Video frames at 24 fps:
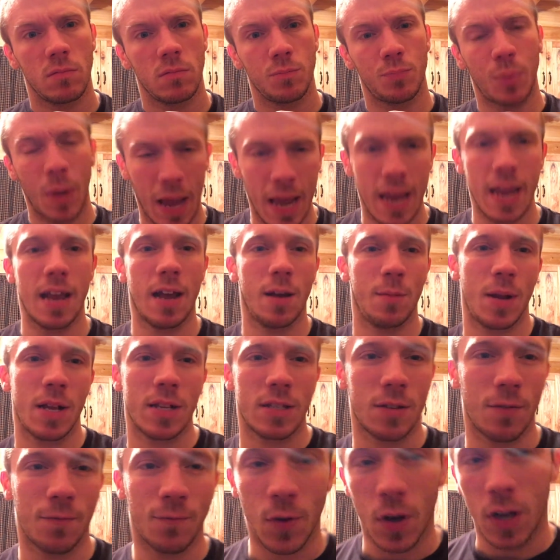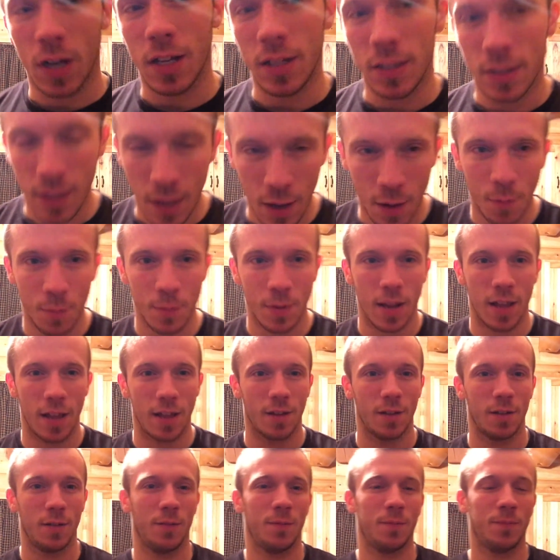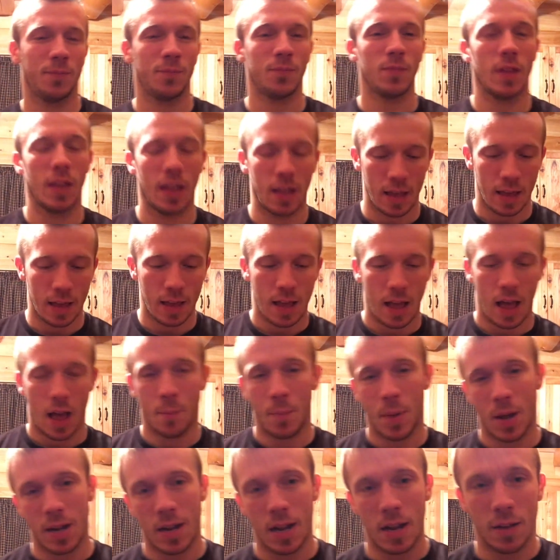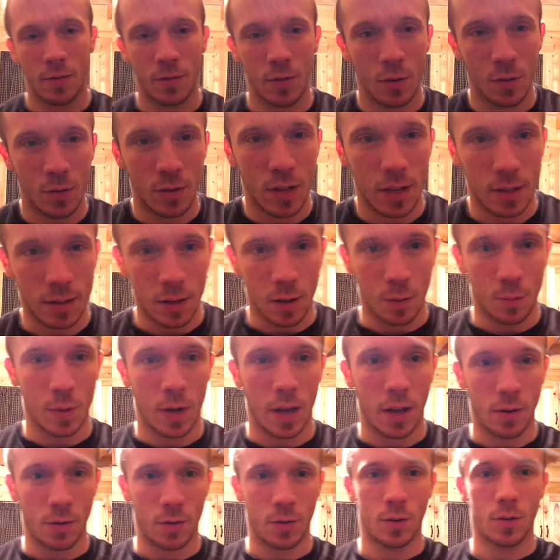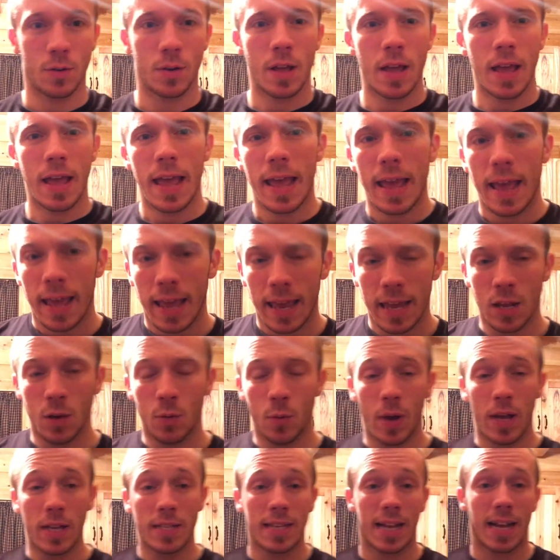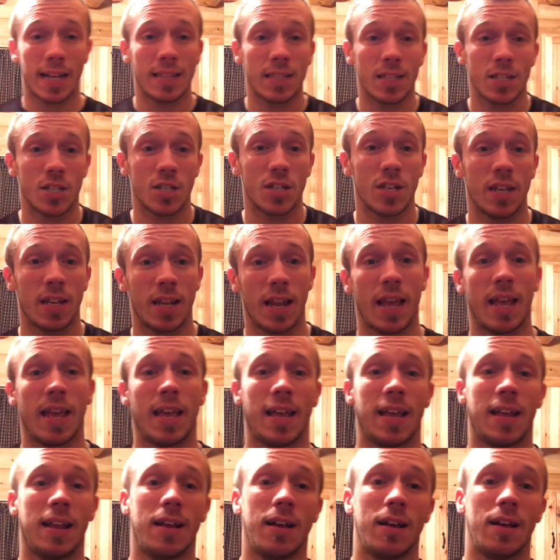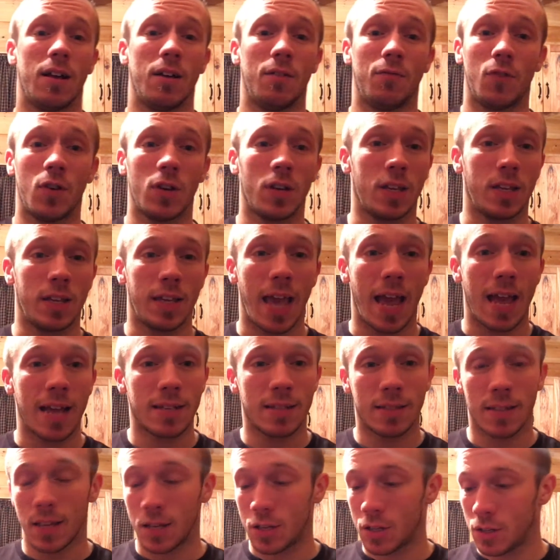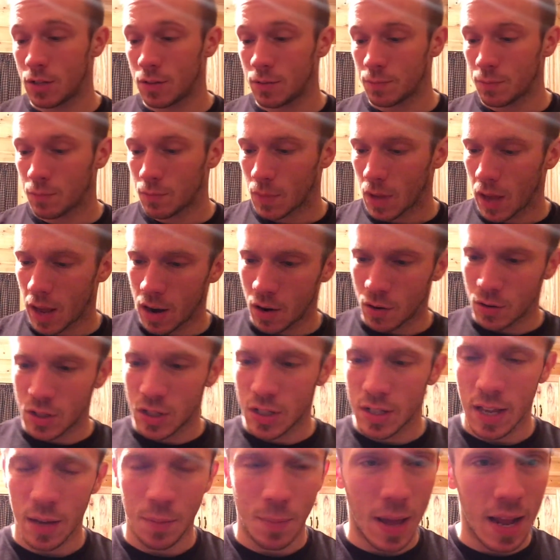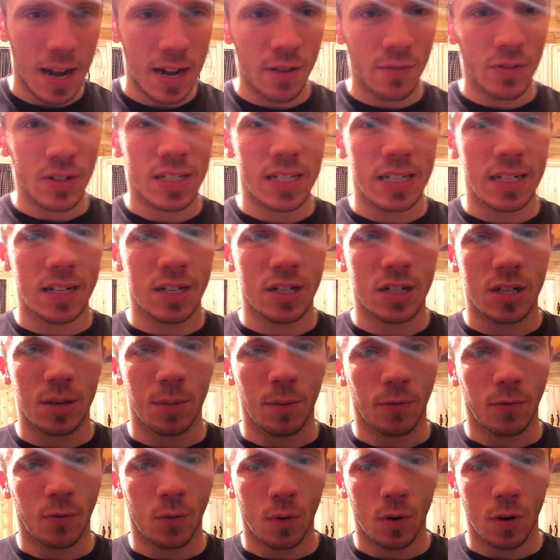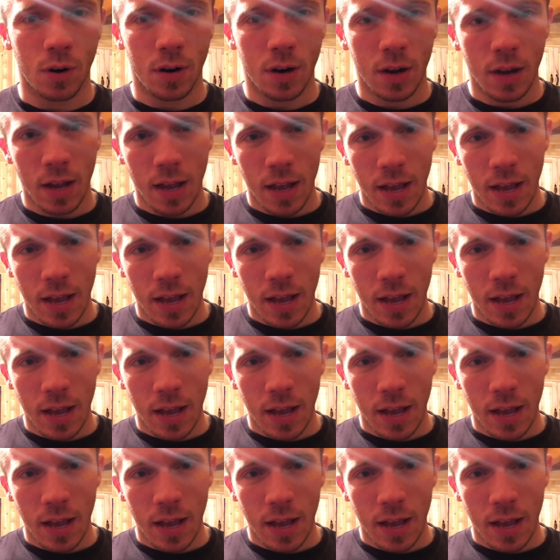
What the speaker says: Bam, that's the fucking thumbnail. I might not even use that thumbnail, I don't know. Anyways, I got this shit at a fucking gas station. And I was just like, man, I never seen this shit before.